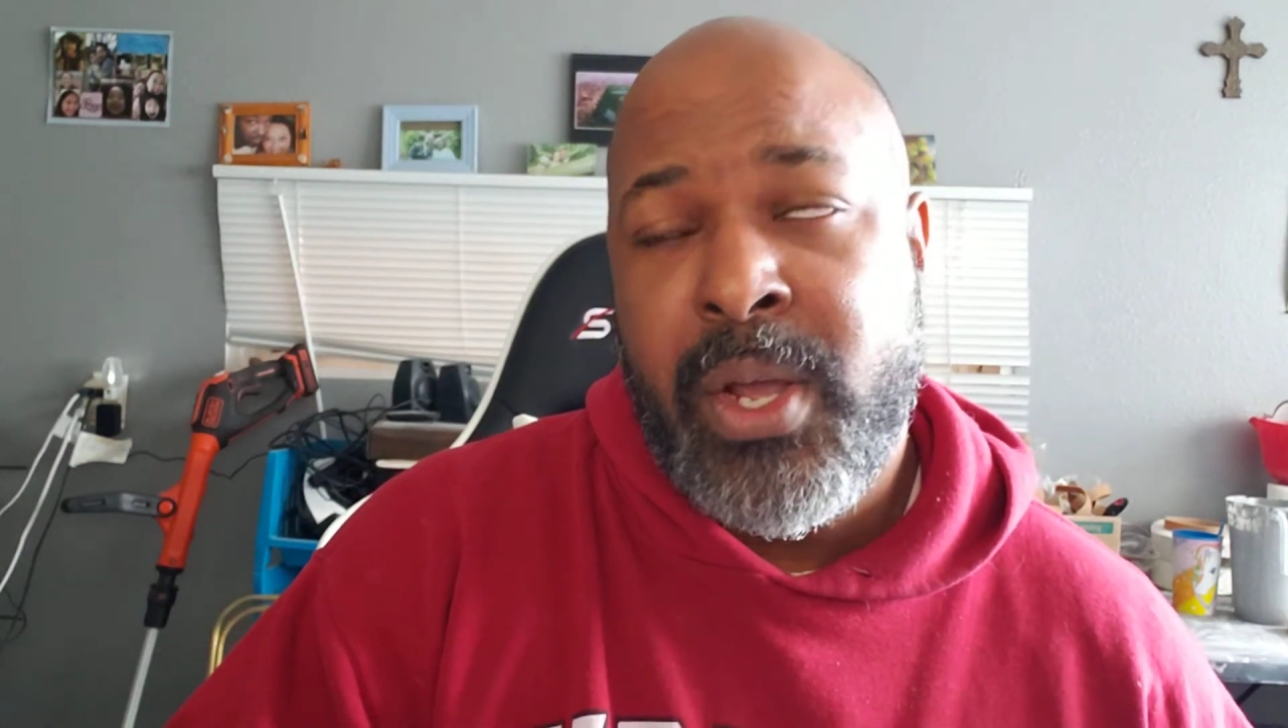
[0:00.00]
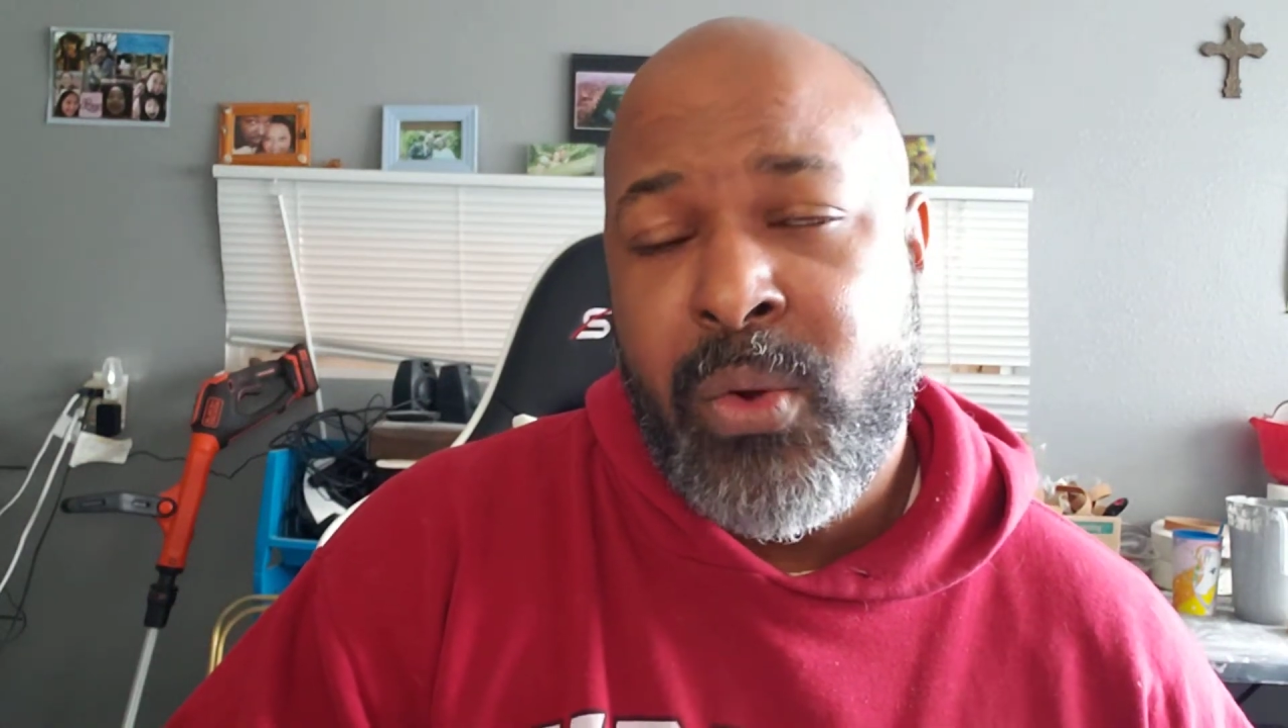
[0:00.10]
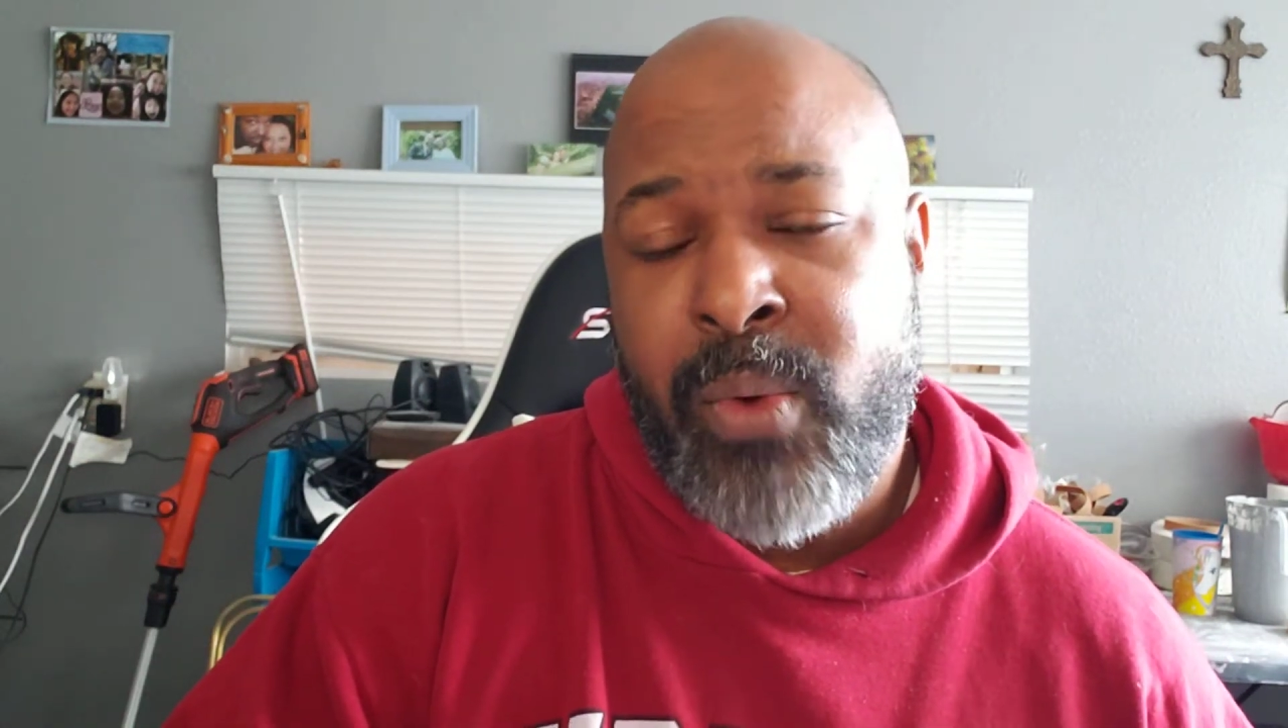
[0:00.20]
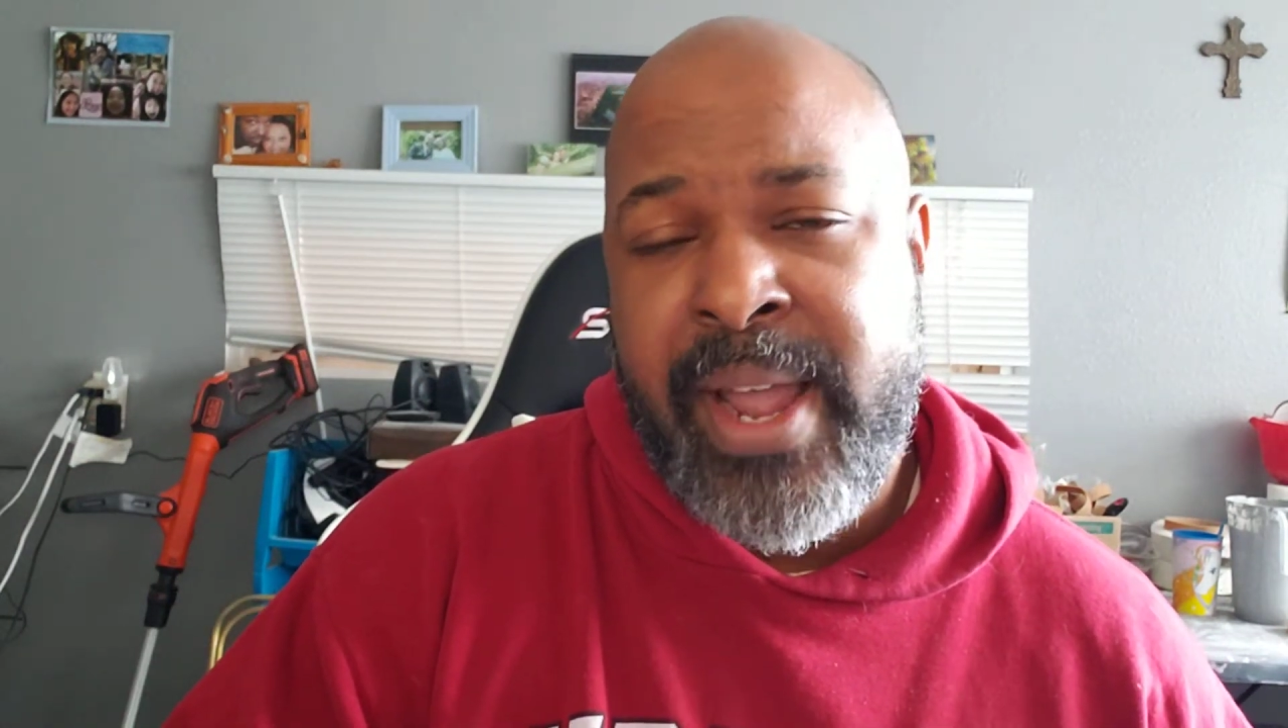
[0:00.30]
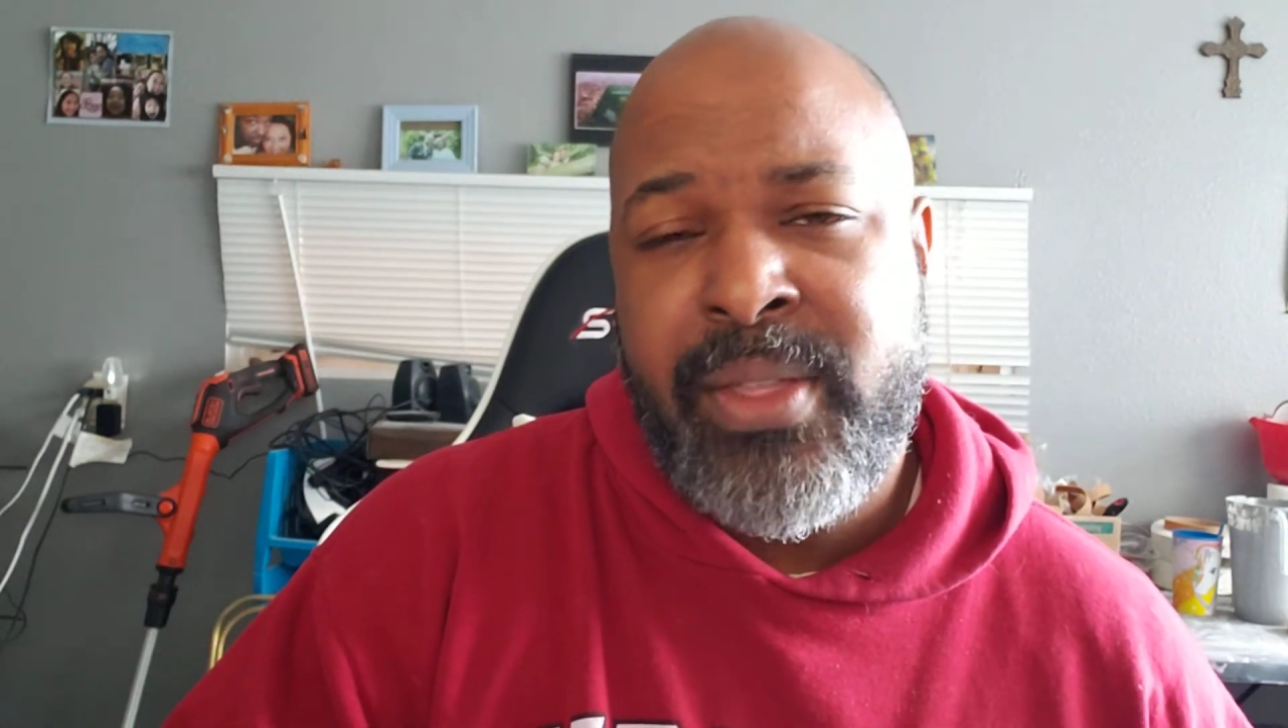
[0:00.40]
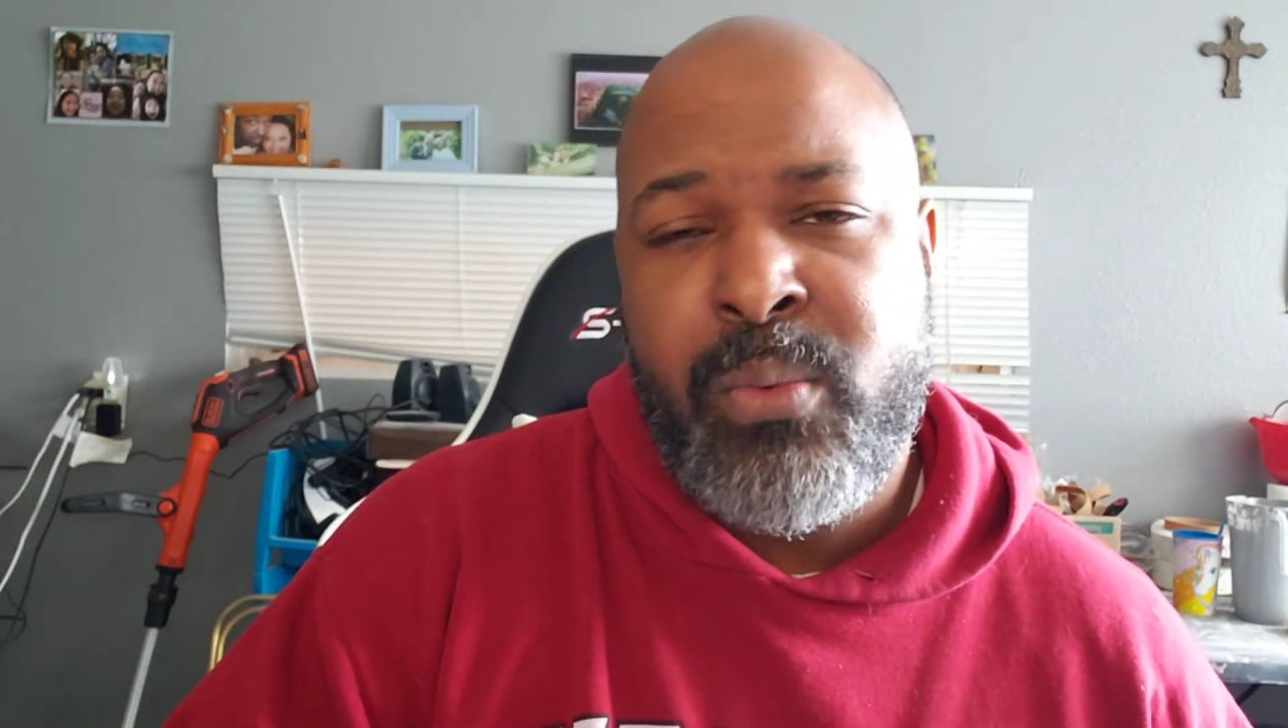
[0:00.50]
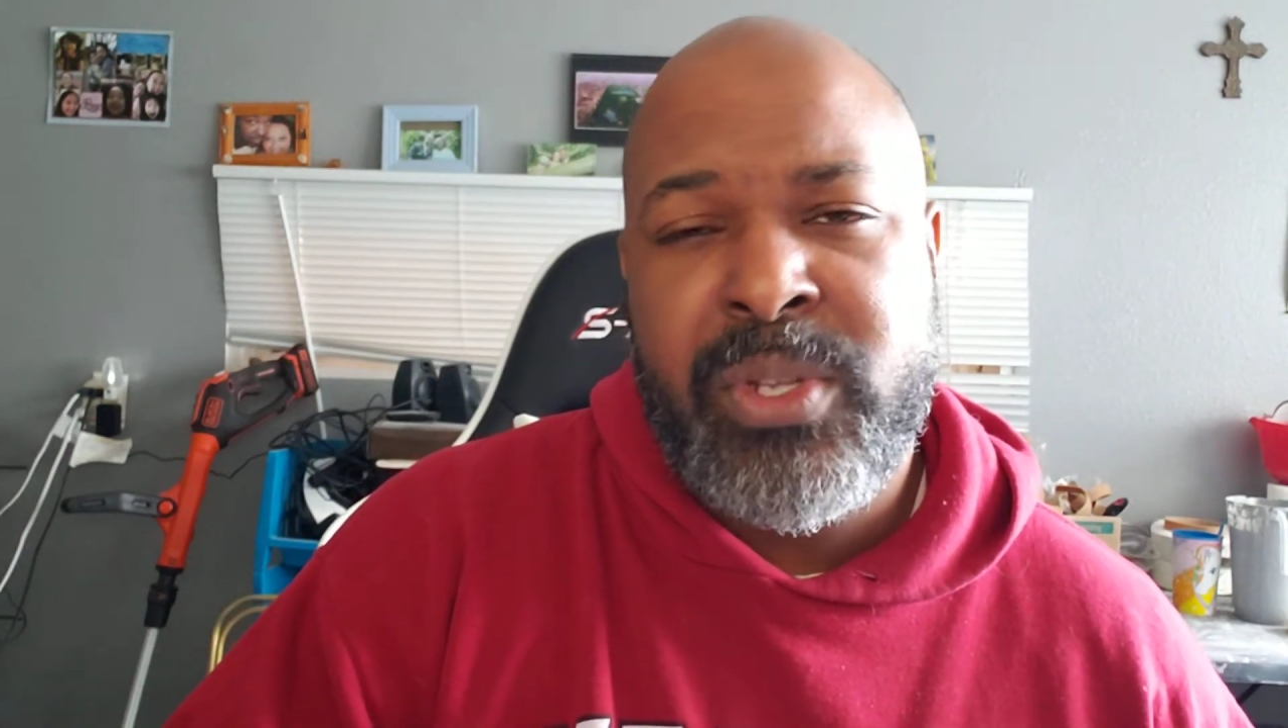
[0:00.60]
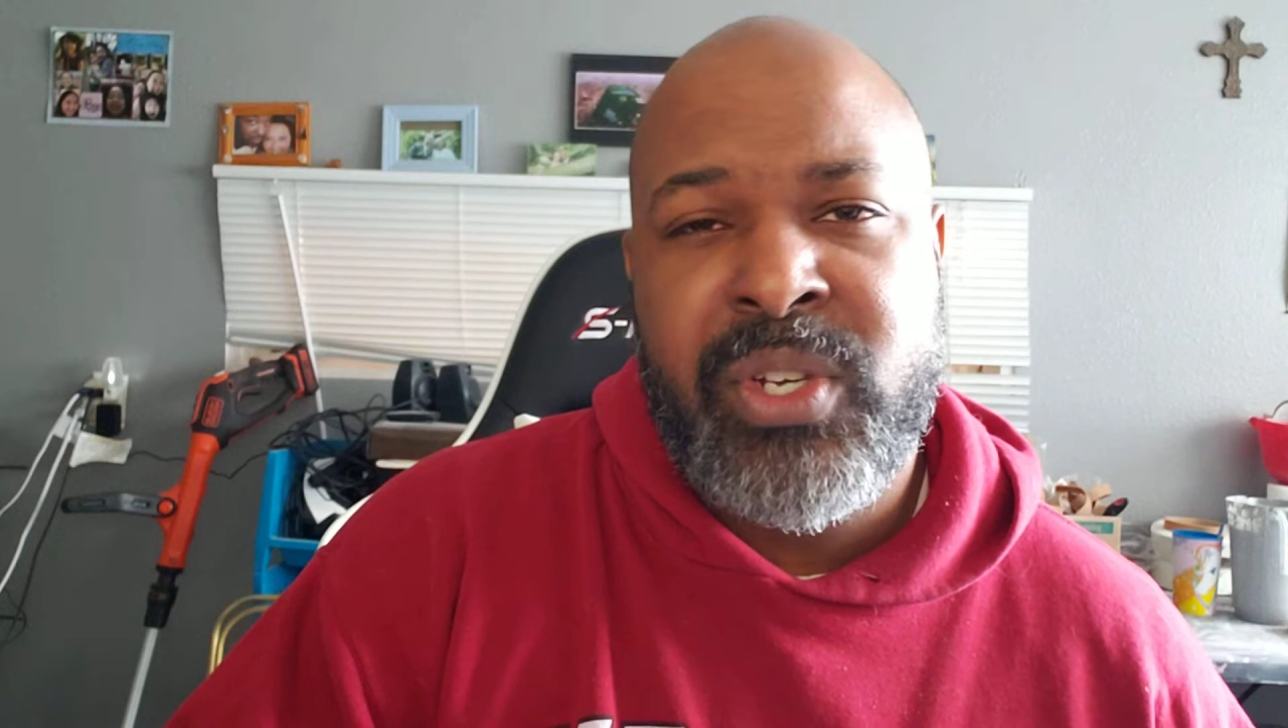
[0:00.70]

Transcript: rain than what